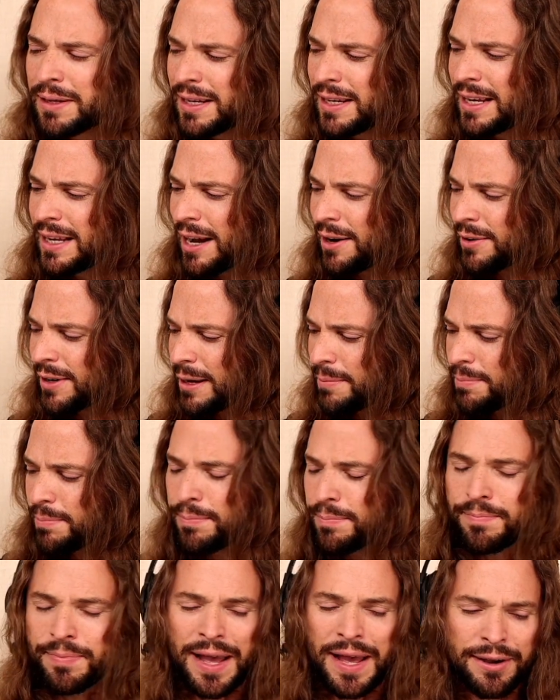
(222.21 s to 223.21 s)

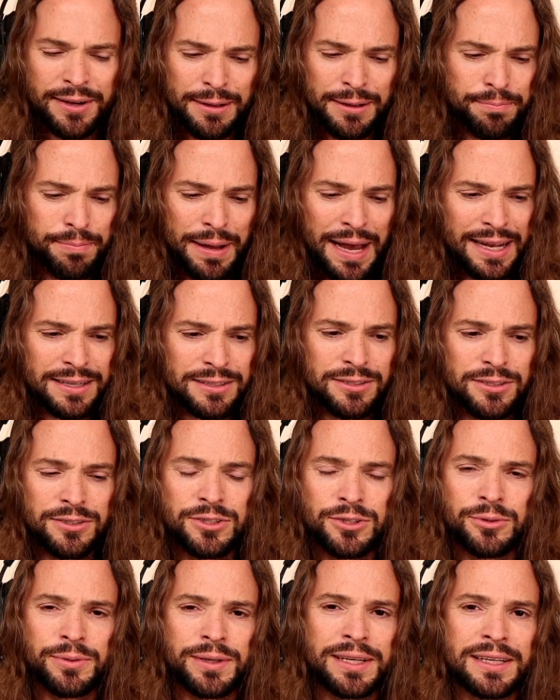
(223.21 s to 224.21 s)
I'll get back to
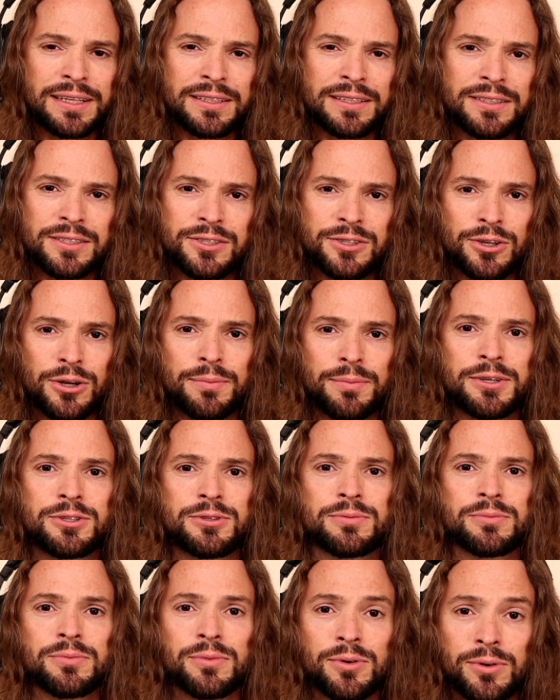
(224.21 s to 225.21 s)
doing so much
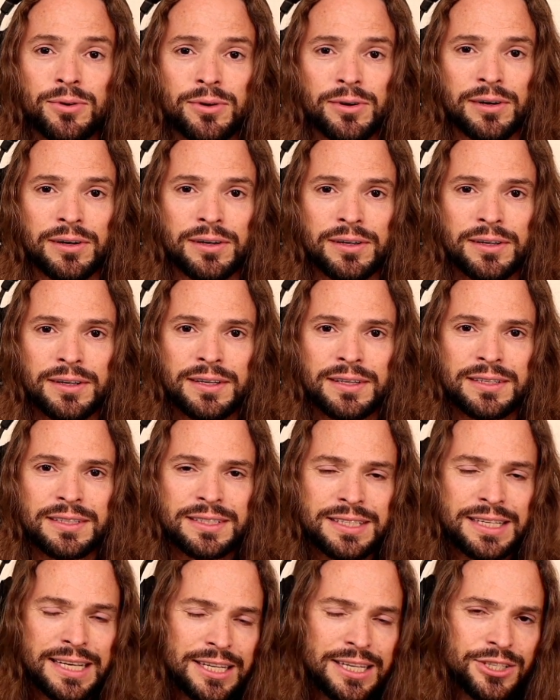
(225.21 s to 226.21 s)
more
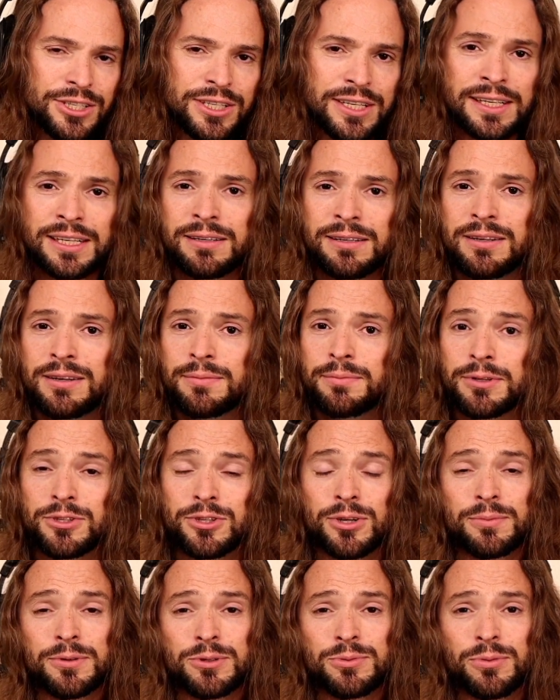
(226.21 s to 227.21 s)
teaching, but so
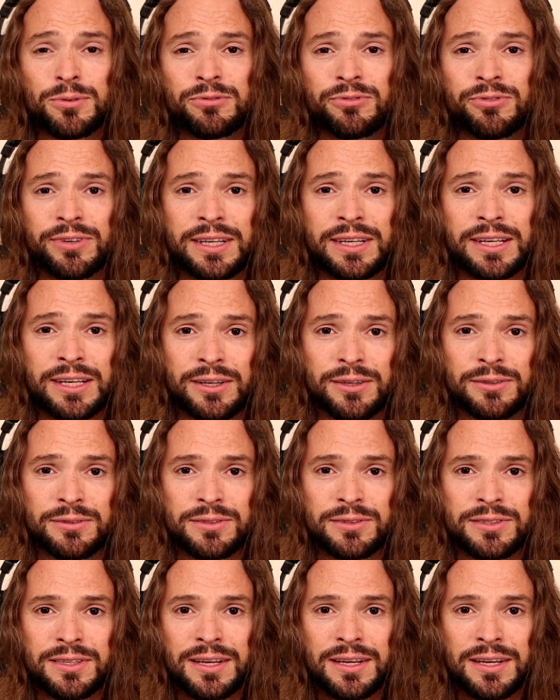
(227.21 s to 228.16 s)
much more videos.